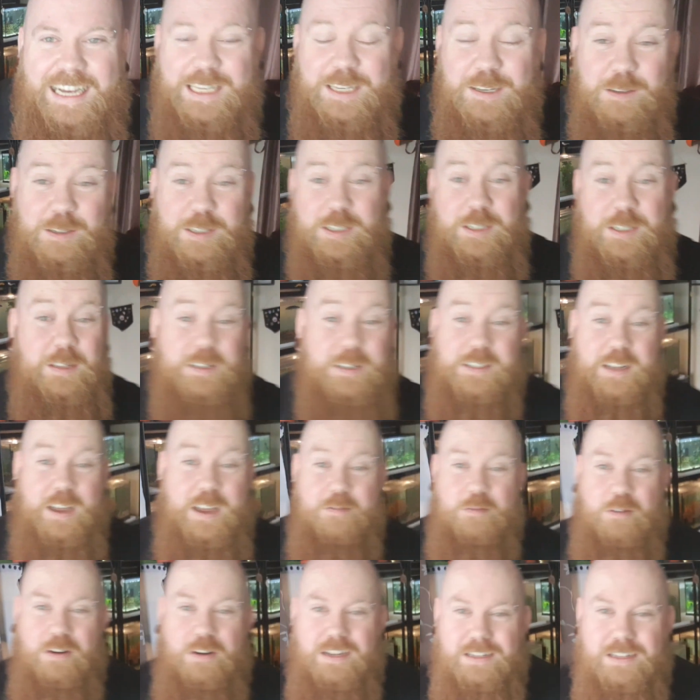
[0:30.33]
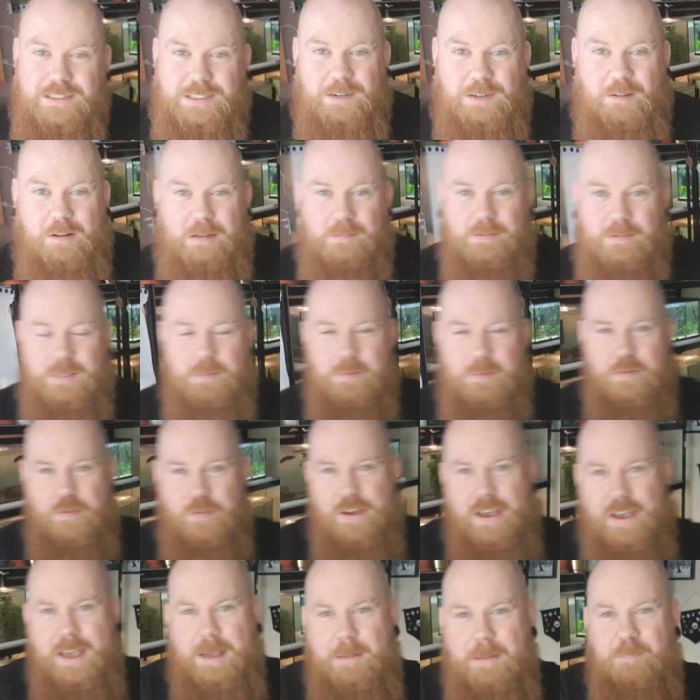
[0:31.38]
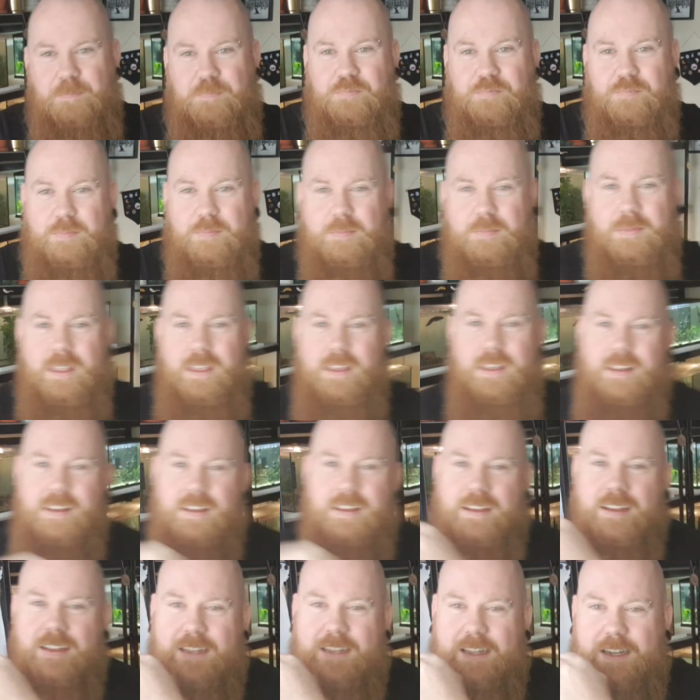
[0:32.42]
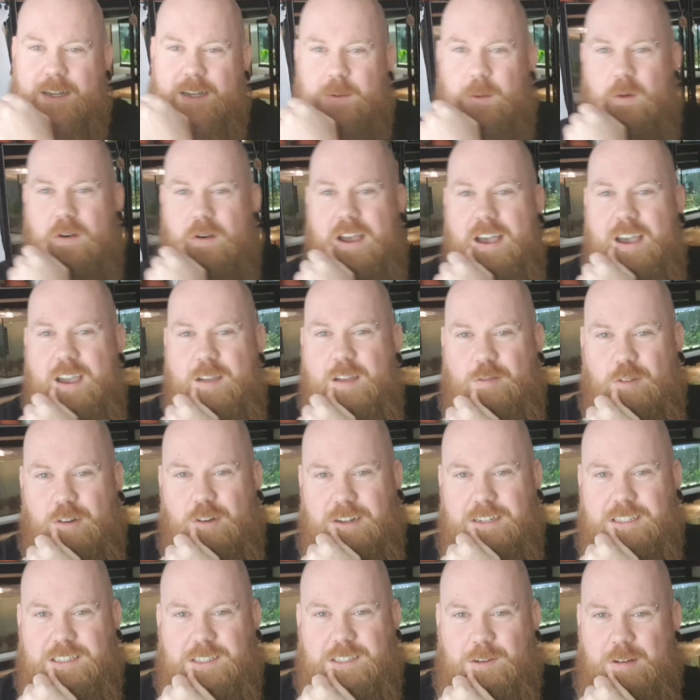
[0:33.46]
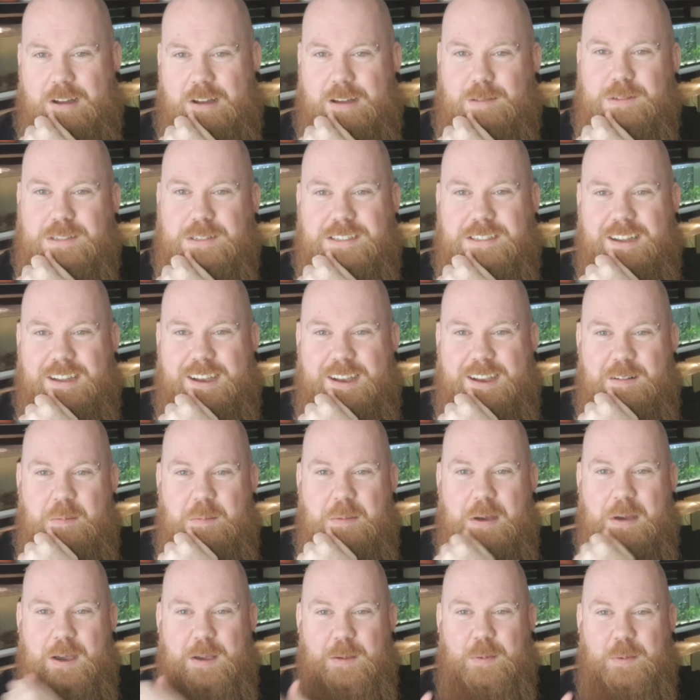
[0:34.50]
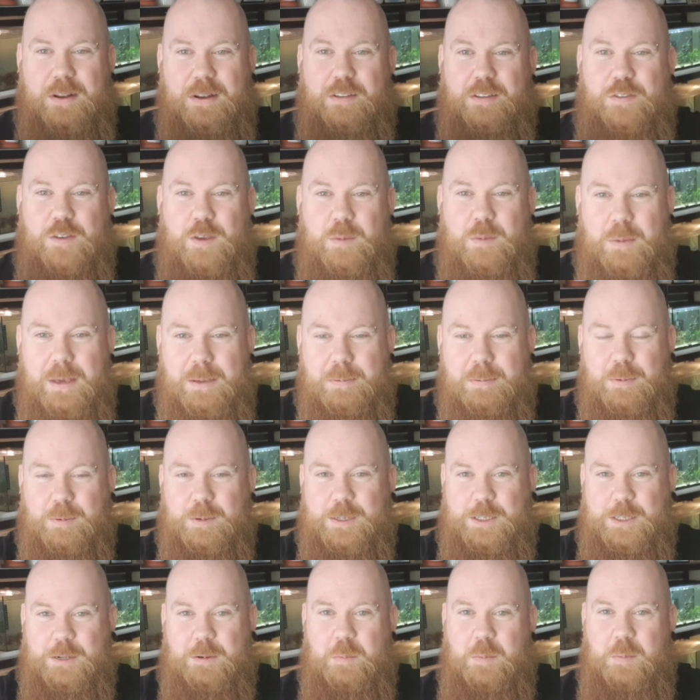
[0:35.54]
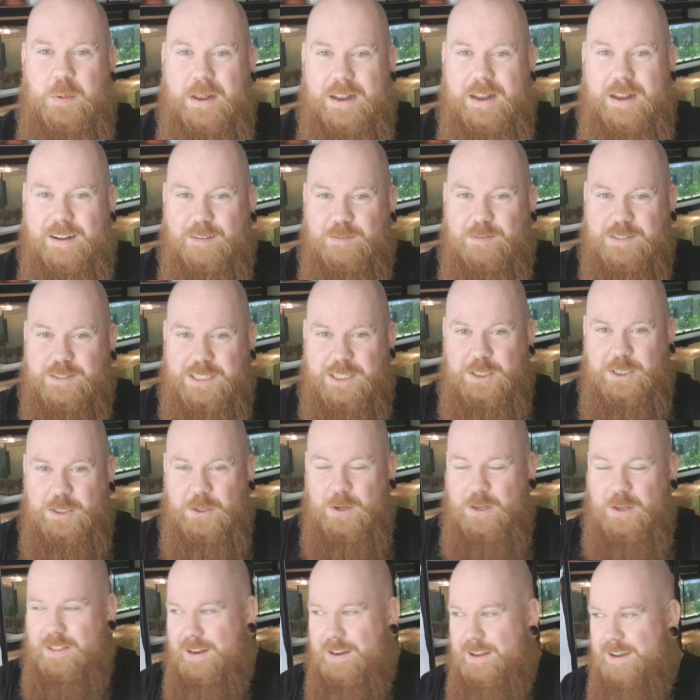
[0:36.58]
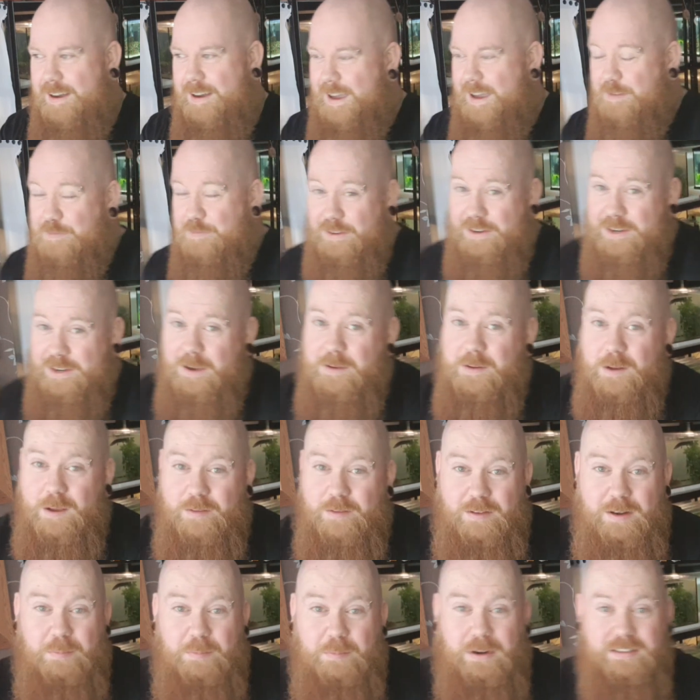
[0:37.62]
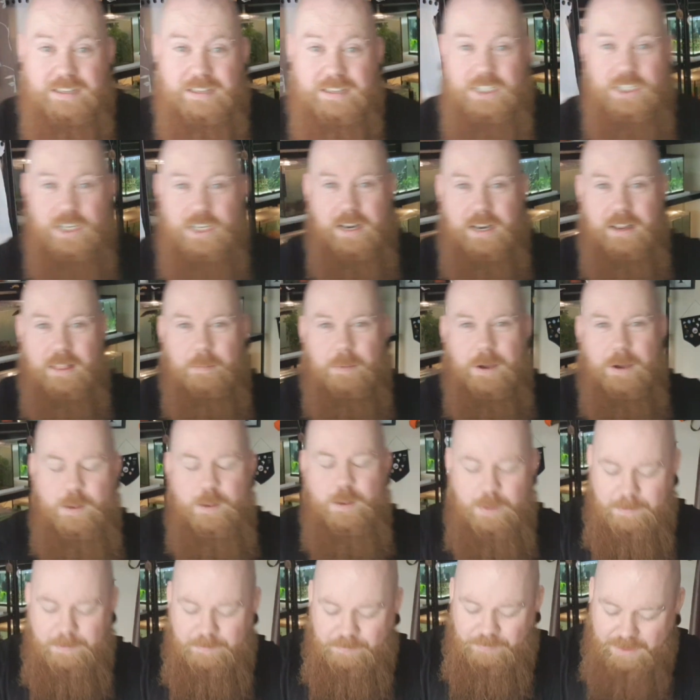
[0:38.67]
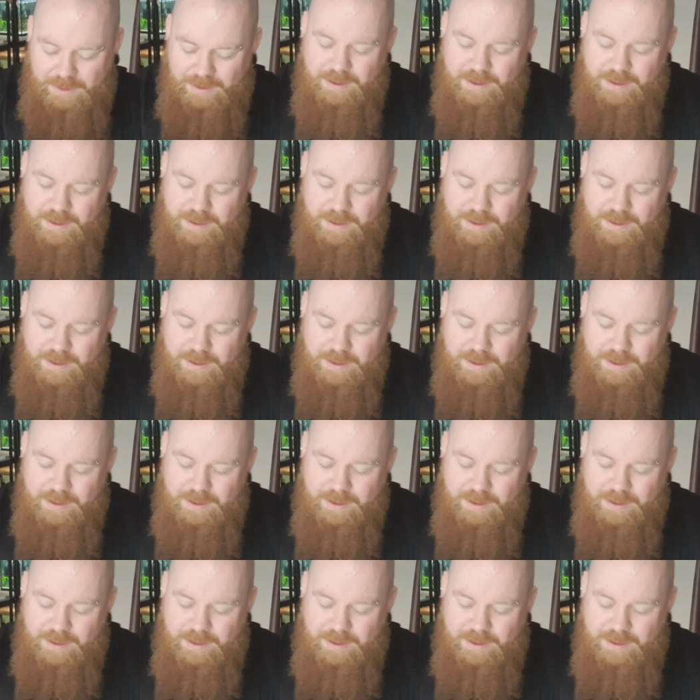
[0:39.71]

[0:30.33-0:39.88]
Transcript: usually do this over on Instagram, to be fair. Do all right over on Instagram, so I'm hoping a few people will jump in and obviously join the live. I don't know if anybody's actually in at the moment,